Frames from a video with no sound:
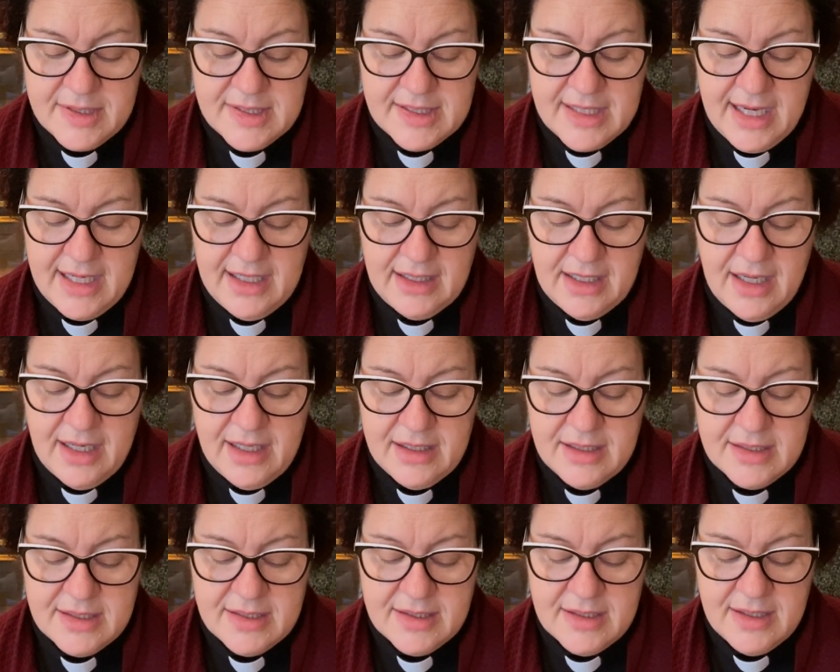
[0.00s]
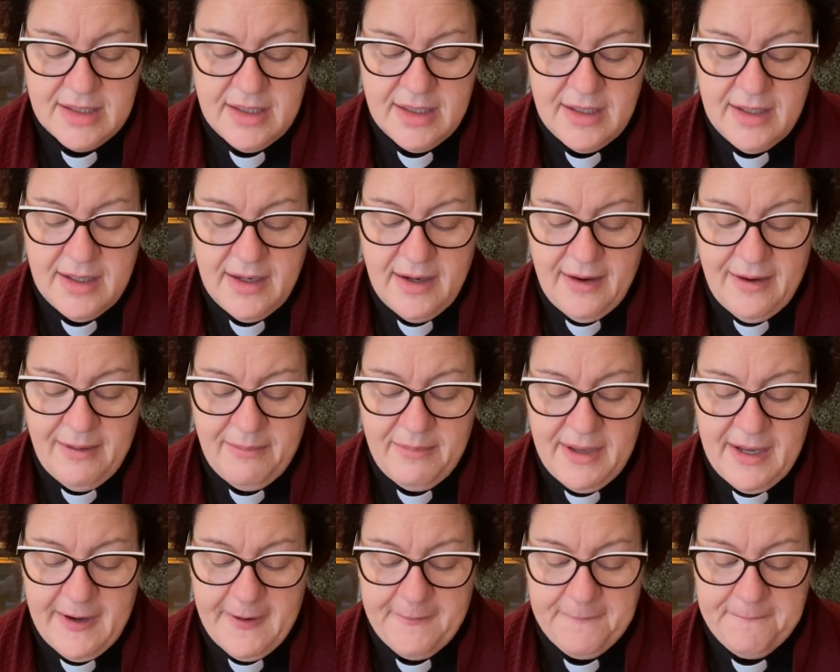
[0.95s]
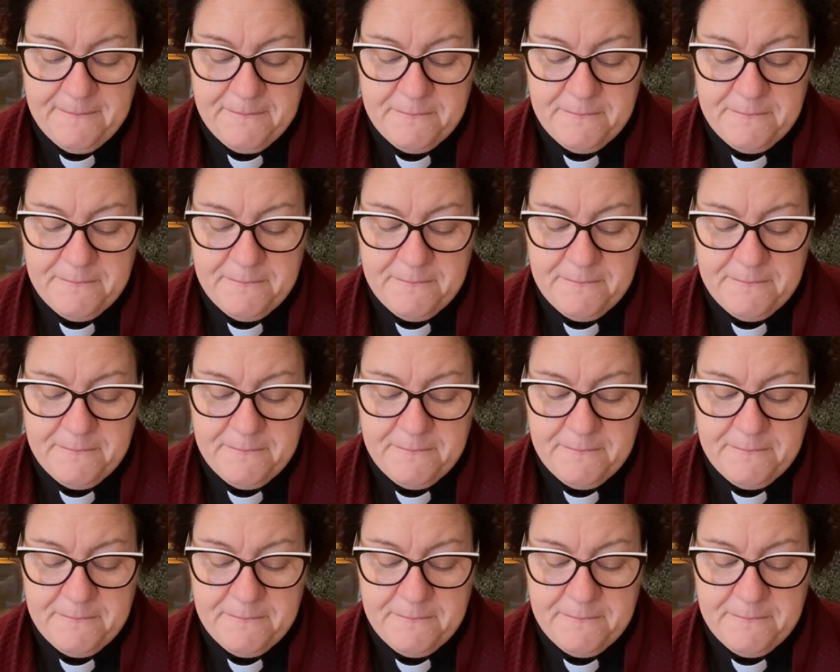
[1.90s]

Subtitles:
sight lines. Amen.